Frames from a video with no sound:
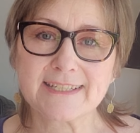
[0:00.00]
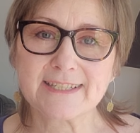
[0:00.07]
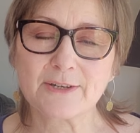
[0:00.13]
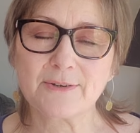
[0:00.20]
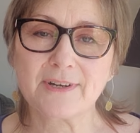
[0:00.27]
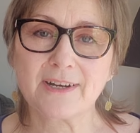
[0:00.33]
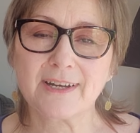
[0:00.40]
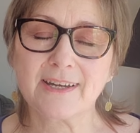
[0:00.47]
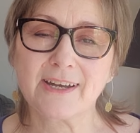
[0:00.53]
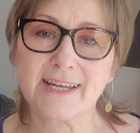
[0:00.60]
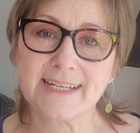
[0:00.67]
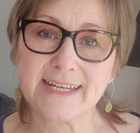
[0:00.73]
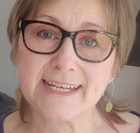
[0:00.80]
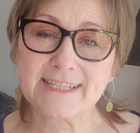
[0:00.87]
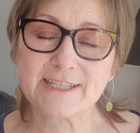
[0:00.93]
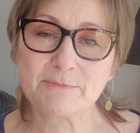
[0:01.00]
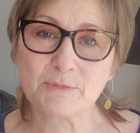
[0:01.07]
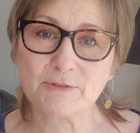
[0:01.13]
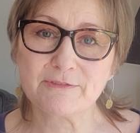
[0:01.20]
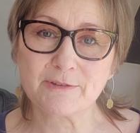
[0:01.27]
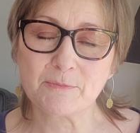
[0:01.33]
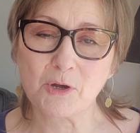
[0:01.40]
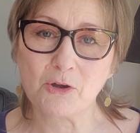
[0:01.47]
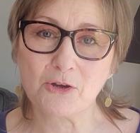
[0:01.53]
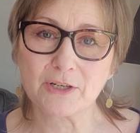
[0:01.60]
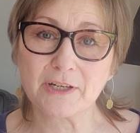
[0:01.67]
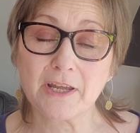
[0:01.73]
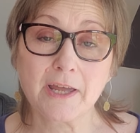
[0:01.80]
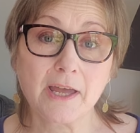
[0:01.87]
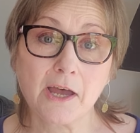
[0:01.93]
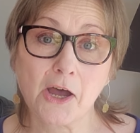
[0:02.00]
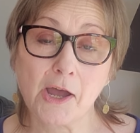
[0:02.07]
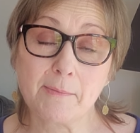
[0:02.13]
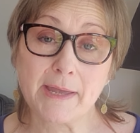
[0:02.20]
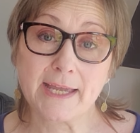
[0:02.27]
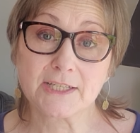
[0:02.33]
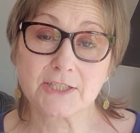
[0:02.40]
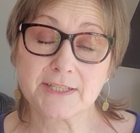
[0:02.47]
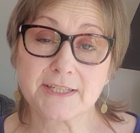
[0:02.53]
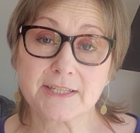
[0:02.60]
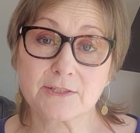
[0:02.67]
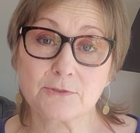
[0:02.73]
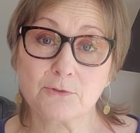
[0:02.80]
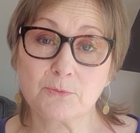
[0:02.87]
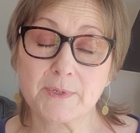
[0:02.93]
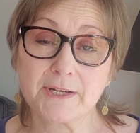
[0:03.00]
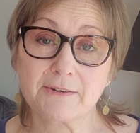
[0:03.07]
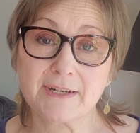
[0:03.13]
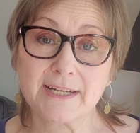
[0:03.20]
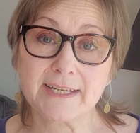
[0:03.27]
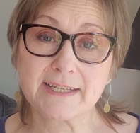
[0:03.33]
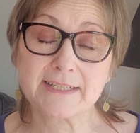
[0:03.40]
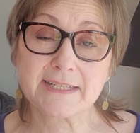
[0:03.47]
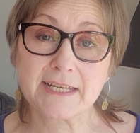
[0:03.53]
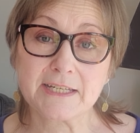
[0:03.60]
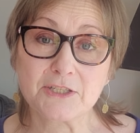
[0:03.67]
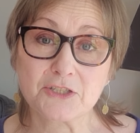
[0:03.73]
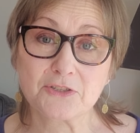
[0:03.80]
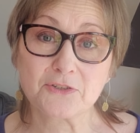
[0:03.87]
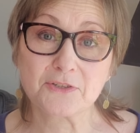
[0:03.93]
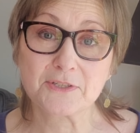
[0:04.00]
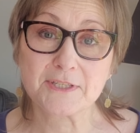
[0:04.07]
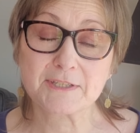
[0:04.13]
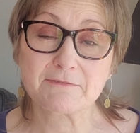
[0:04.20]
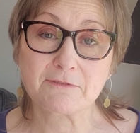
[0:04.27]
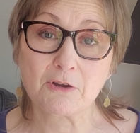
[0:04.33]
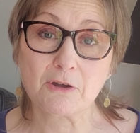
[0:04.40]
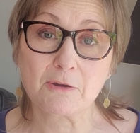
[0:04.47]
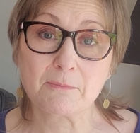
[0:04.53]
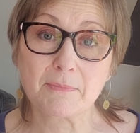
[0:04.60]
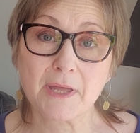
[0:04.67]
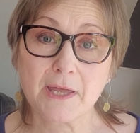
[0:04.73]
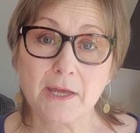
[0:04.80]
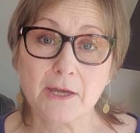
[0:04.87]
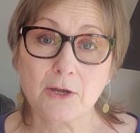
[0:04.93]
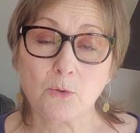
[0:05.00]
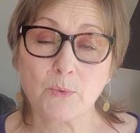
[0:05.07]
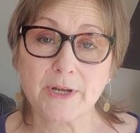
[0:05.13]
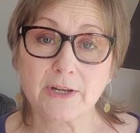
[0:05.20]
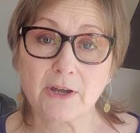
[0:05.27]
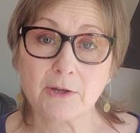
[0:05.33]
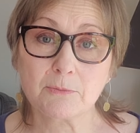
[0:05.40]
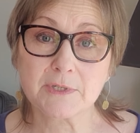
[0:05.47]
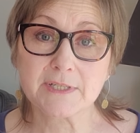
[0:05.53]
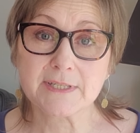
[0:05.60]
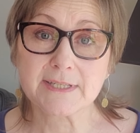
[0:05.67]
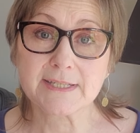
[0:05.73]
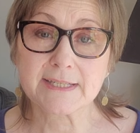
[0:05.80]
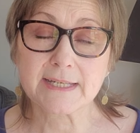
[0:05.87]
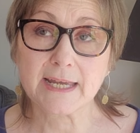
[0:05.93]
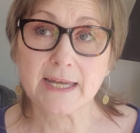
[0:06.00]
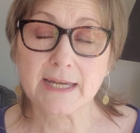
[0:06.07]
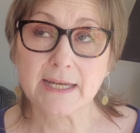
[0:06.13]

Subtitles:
so I need to move them on. I'm actually still wearing t-shirts from when I was